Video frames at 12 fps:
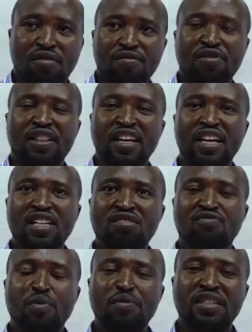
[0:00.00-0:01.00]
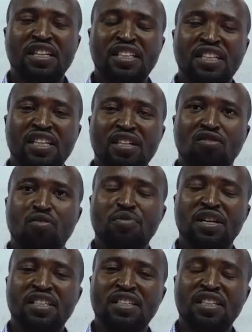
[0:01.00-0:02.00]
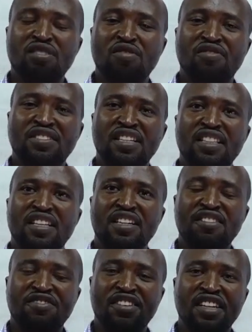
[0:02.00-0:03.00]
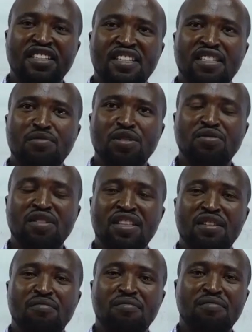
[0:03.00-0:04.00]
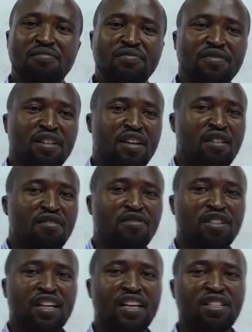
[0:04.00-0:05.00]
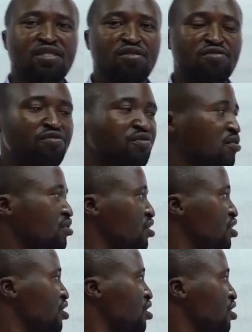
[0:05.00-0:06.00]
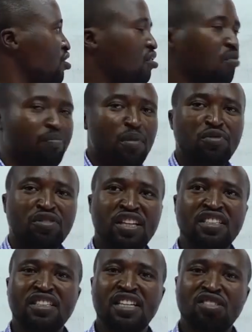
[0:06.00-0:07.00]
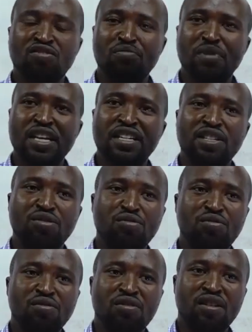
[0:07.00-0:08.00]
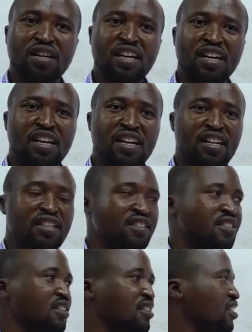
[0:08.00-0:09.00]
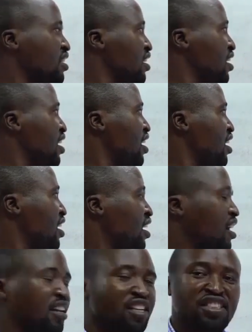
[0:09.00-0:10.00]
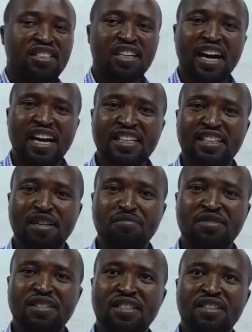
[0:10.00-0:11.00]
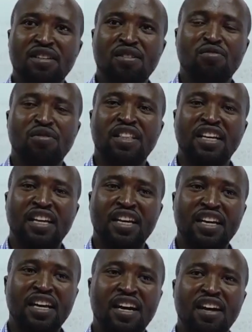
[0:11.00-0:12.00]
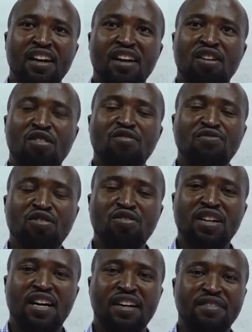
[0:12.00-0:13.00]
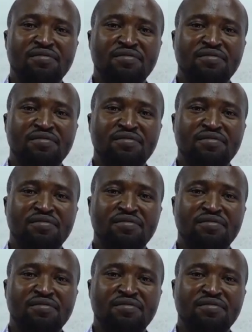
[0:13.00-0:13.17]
For the case of permutation and combination, we have seen the differences between them. For the case of permutation, just to remind you, is arrange items with the care of order.